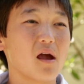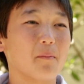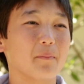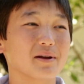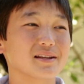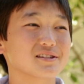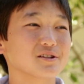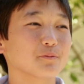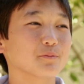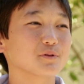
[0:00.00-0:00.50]

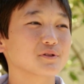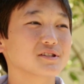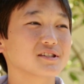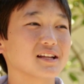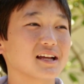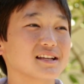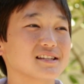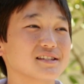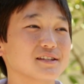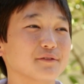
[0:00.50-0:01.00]
But it's almost
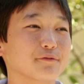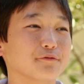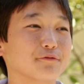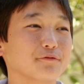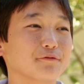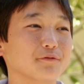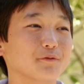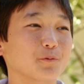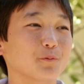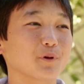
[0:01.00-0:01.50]
as if
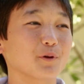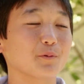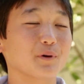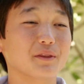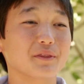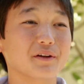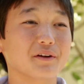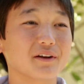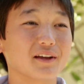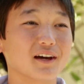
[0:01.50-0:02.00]
we
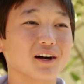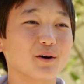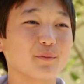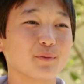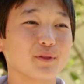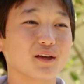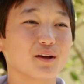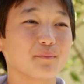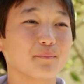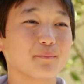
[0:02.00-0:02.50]
went there to help
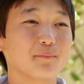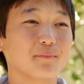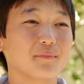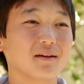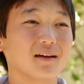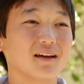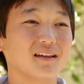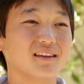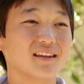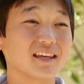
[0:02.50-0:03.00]
them
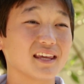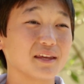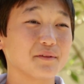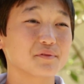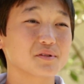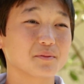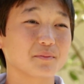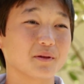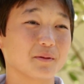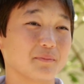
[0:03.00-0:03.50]
and they gave
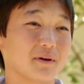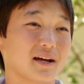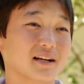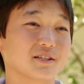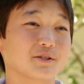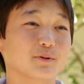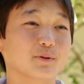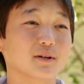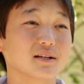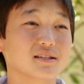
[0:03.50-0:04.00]
something back
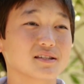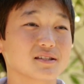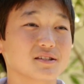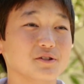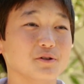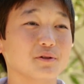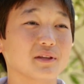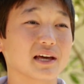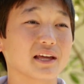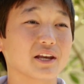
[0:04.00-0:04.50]
to us,
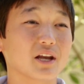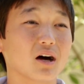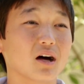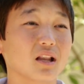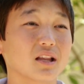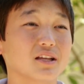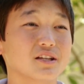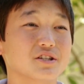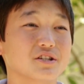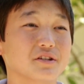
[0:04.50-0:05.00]
too, that
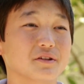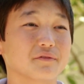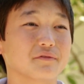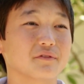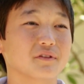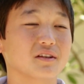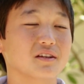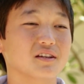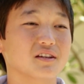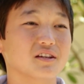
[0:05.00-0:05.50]
knowledge of
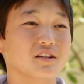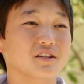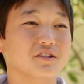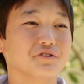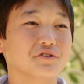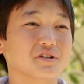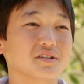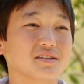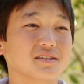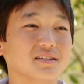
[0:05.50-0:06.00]

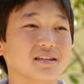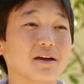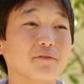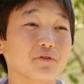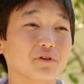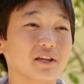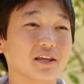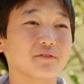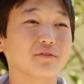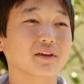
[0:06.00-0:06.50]
just
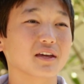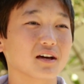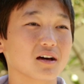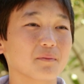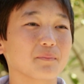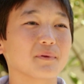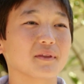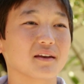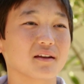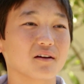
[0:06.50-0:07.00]
never giving
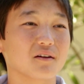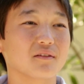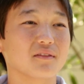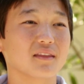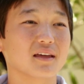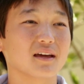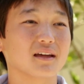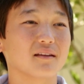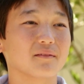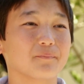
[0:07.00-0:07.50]
up, you know, and
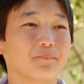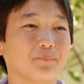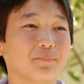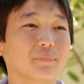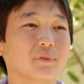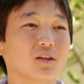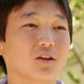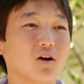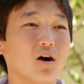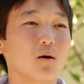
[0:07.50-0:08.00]
that
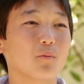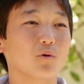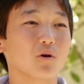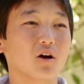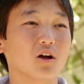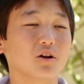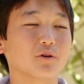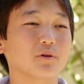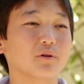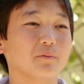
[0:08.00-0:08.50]

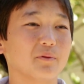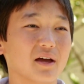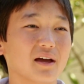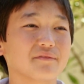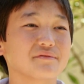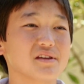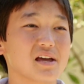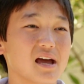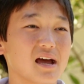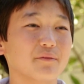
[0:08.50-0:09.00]
camaraderie we
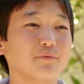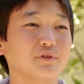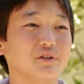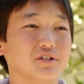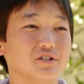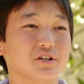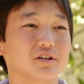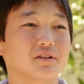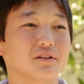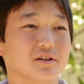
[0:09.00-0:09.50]
have to have with
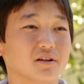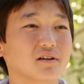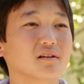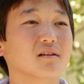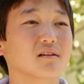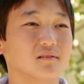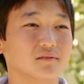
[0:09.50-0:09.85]
each other.